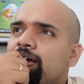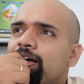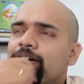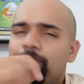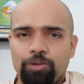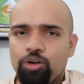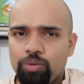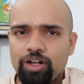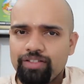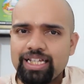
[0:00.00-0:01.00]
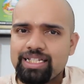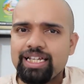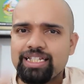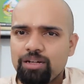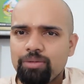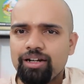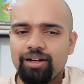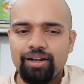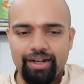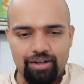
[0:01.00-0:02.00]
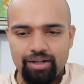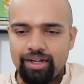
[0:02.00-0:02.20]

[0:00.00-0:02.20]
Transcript: on one of these days. It'll be a little late. I'll let